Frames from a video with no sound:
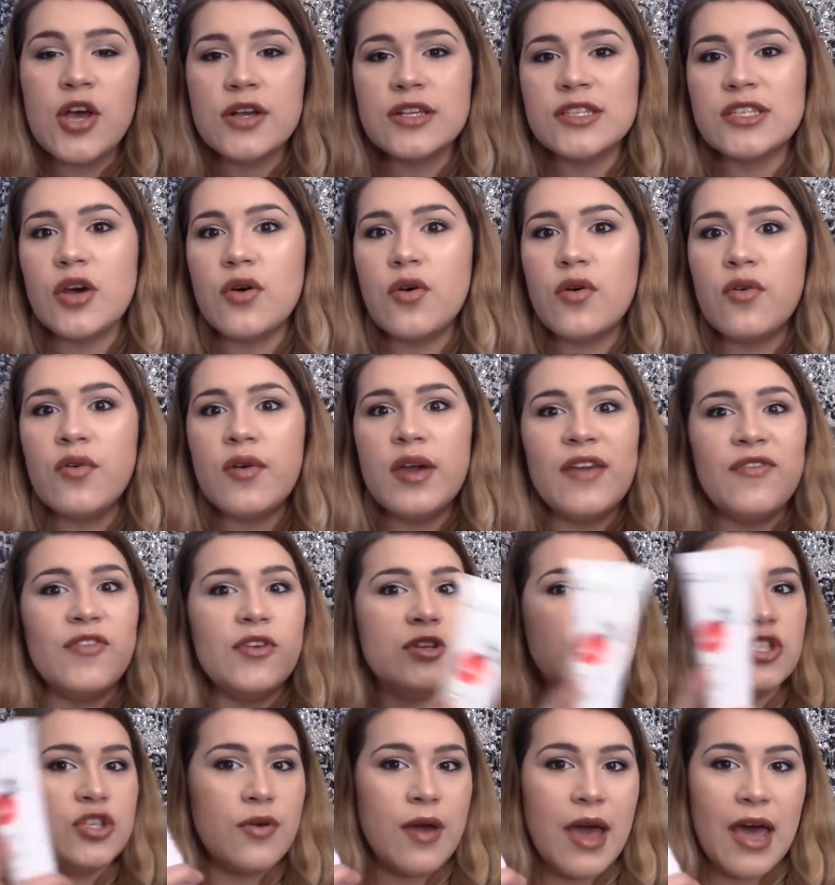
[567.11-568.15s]
So if
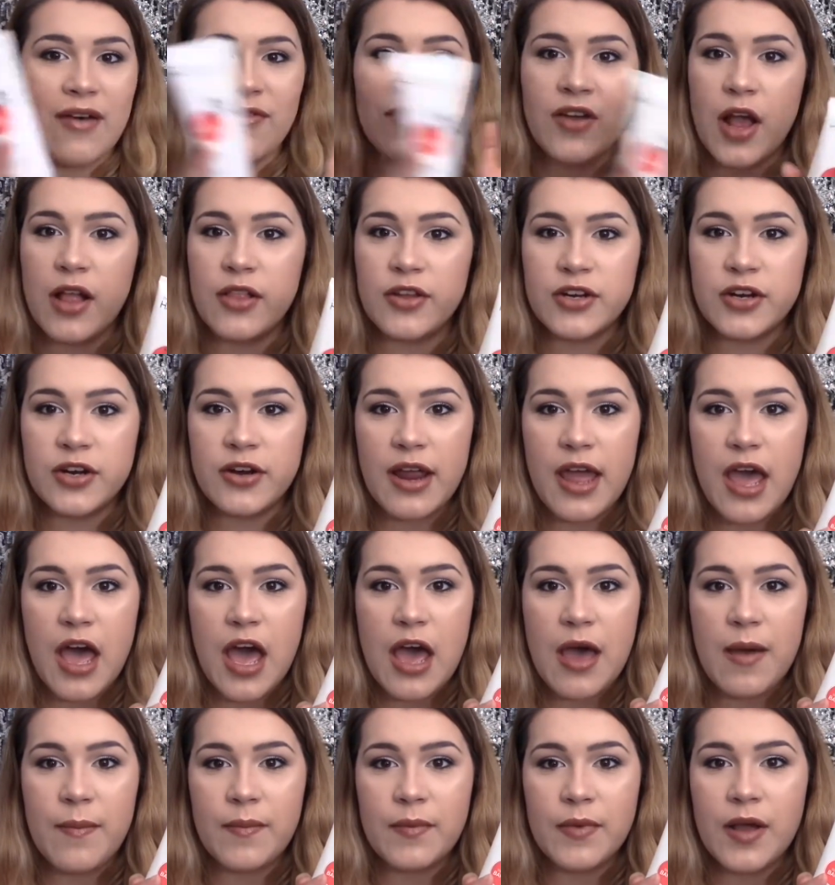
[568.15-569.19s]
you do have color
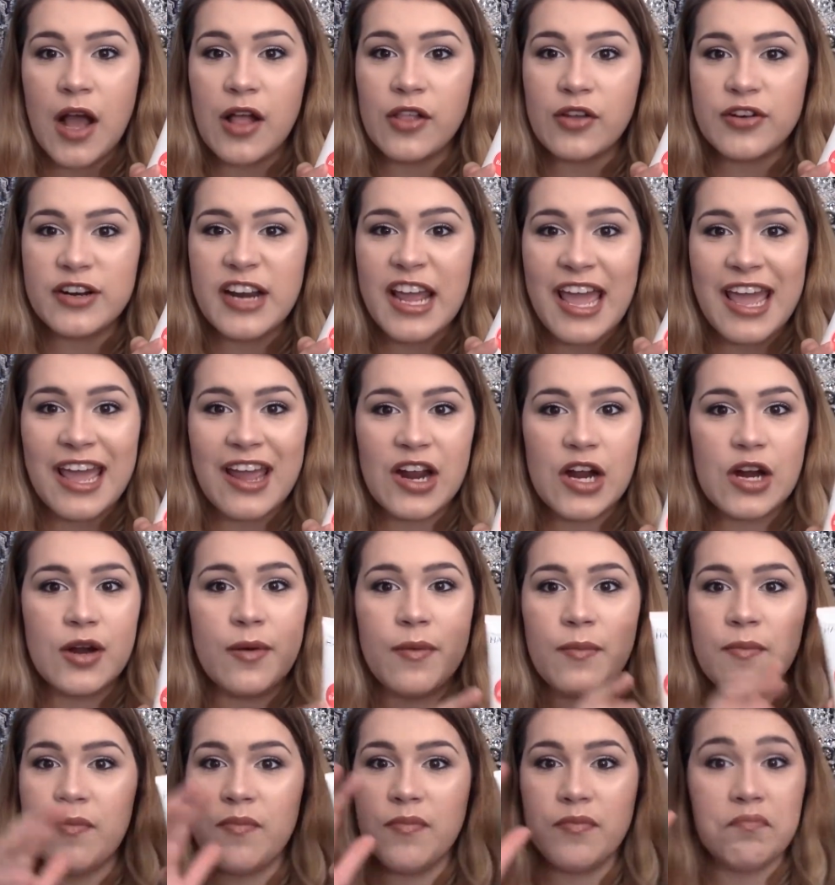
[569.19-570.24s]
um, colored
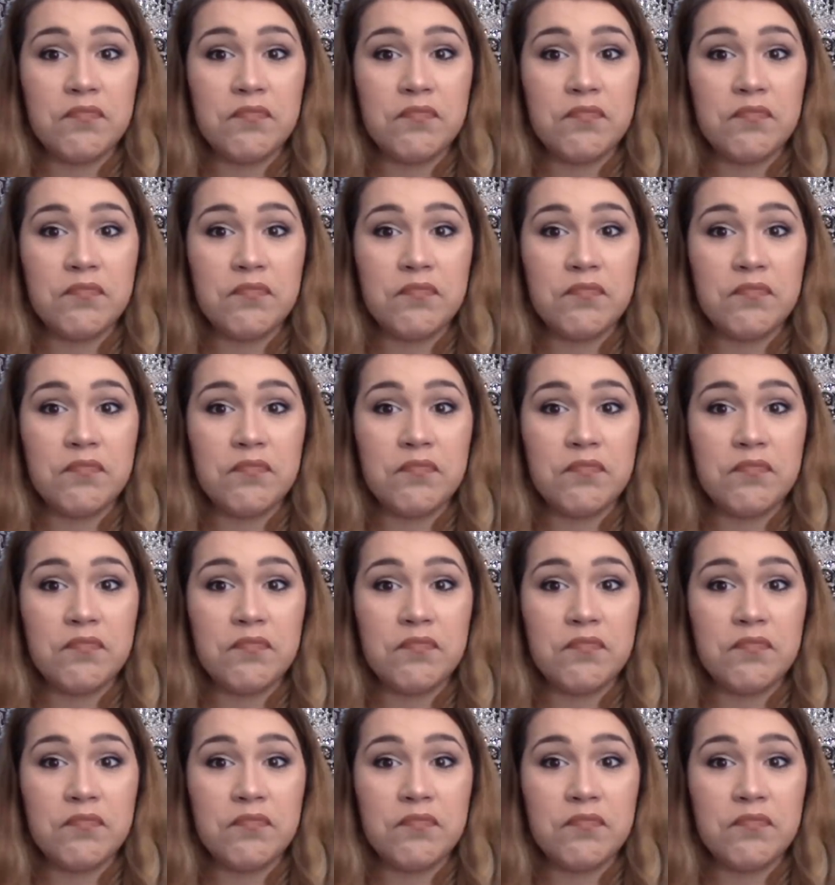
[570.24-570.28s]
hair,